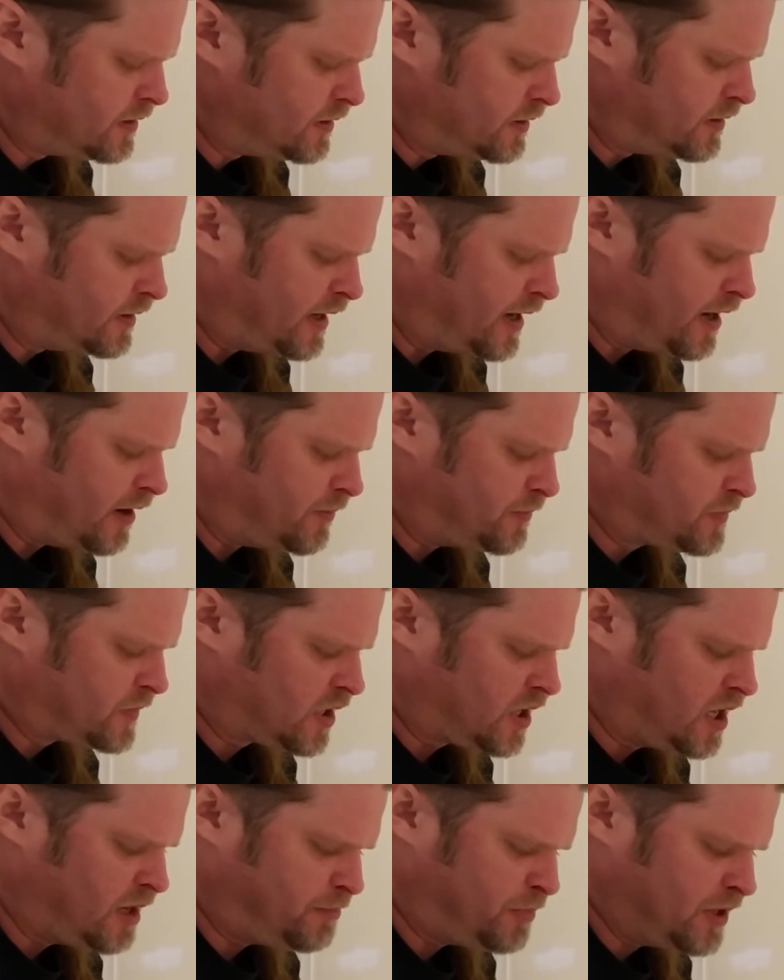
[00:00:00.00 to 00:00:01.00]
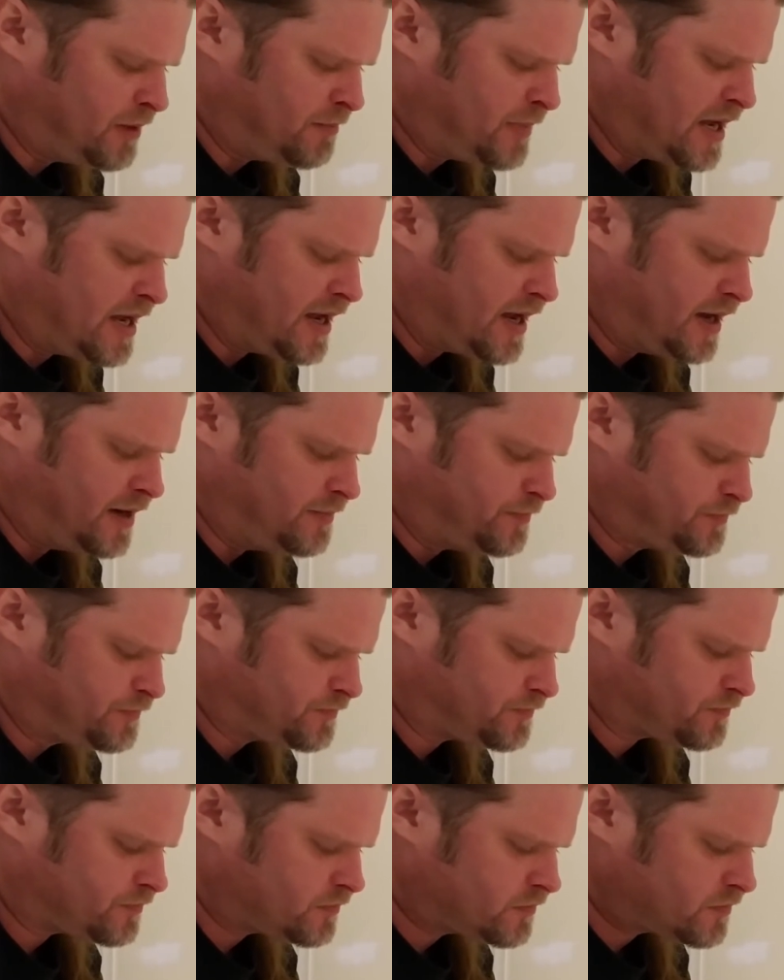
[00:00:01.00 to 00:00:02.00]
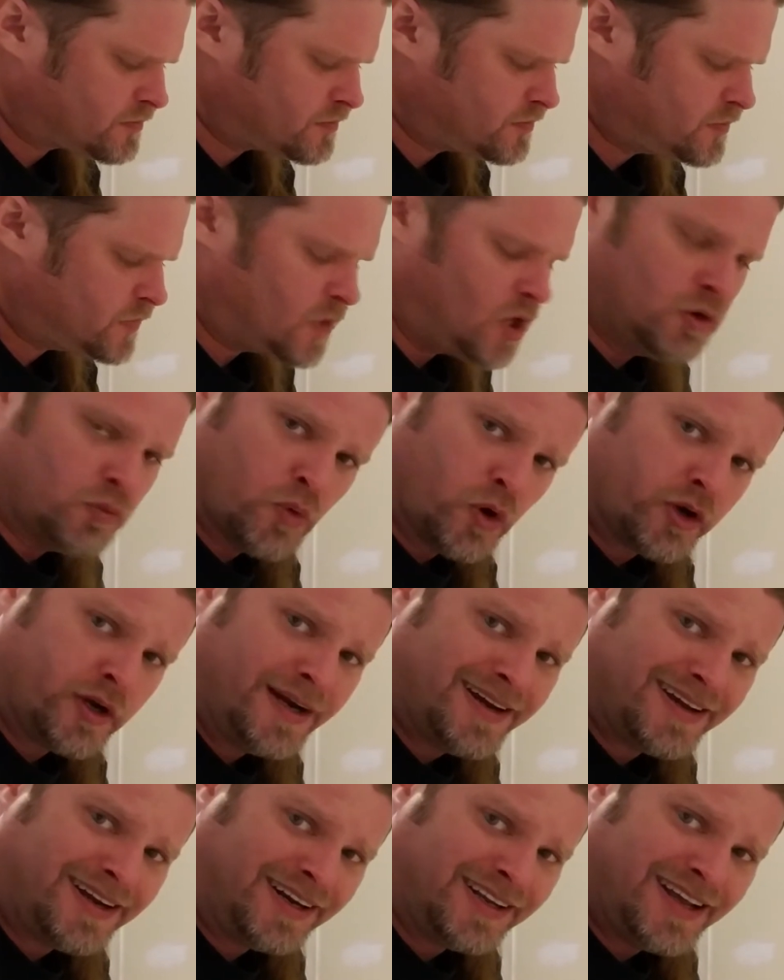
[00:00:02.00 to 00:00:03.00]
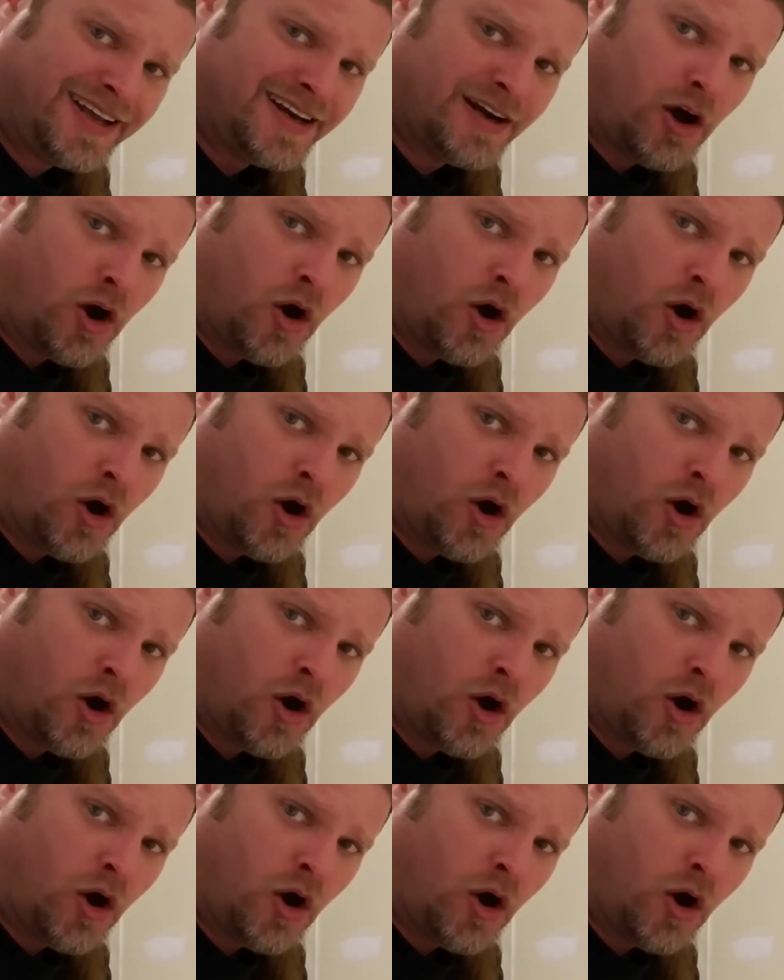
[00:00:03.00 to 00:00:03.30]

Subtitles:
Now, keep in mind, we're going to clean